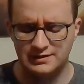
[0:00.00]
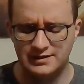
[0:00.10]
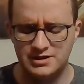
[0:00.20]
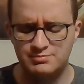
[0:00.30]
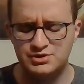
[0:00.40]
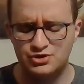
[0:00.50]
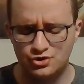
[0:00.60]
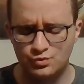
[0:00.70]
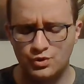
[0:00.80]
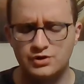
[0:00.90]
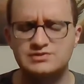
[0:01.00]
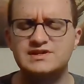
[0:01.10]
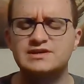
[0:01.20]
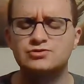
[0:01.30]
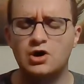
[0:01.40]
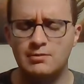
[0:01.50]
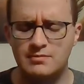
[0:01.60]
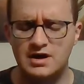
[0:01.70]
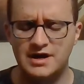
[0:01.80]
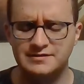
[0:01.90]
Let it be your words and not
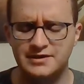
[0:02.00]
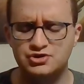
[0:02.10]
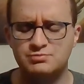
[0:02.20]
mine. Let your